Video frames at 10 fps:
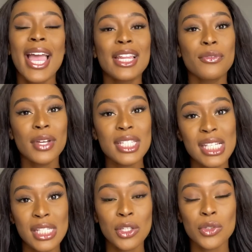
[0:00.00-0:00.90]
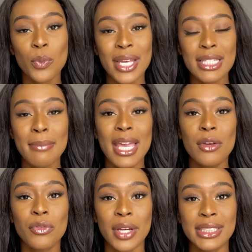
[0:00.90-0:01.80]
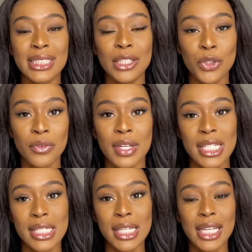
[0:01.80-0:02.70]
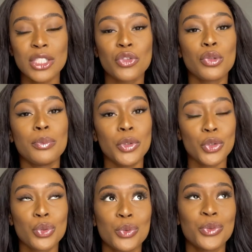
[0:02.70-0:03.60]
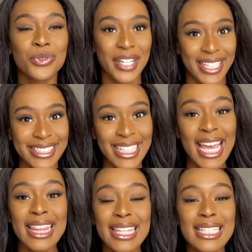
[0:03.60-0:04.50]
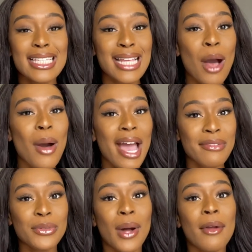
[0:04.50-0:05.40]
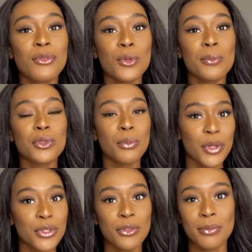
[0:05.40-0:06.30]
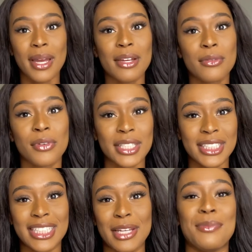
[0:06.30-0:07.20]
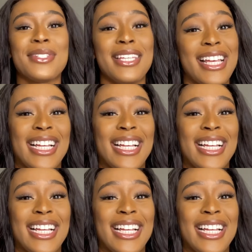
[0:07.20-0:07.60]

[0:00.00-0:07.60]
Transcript: The first easiest way to make friends in university is through mutual friends. This is how I feel I formed most of my friendships.